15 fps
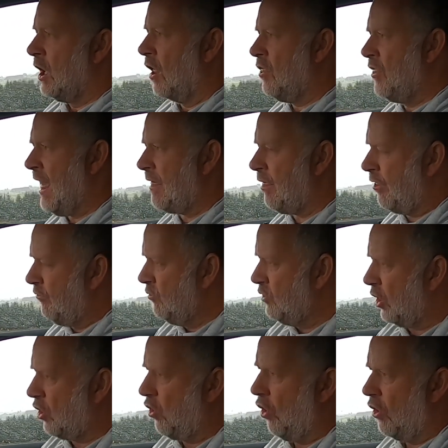and then through
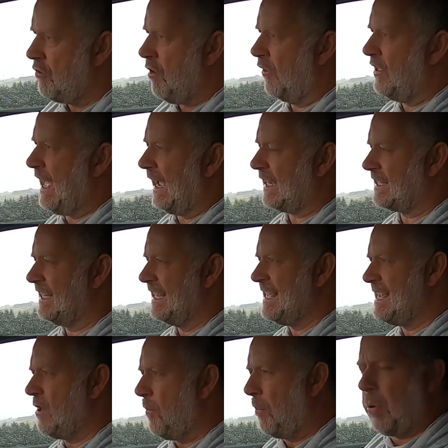the corner on the exit
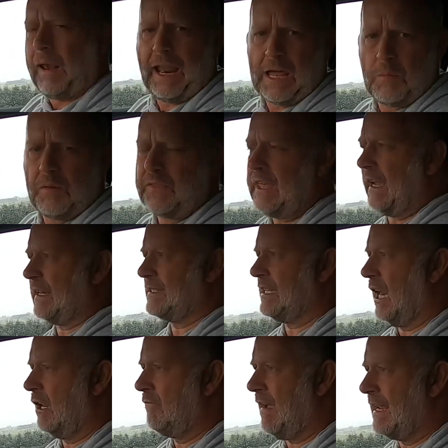you can play with the
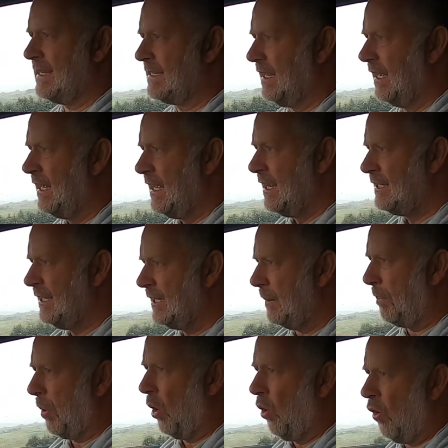accelerator to
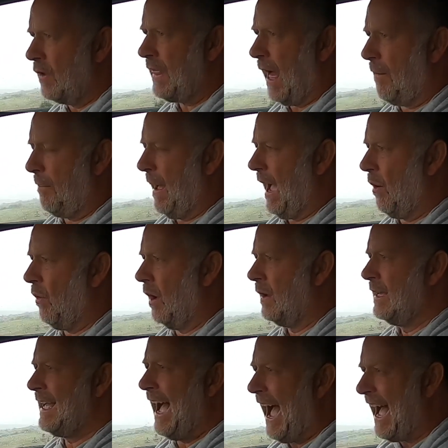deploy that
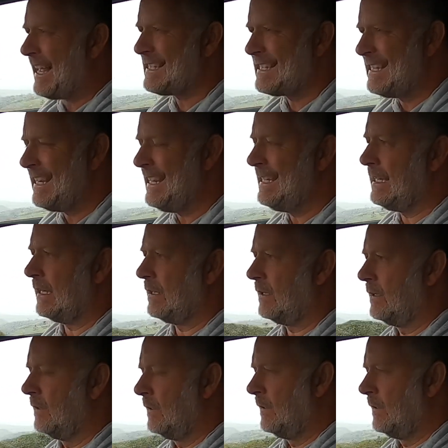power as needed.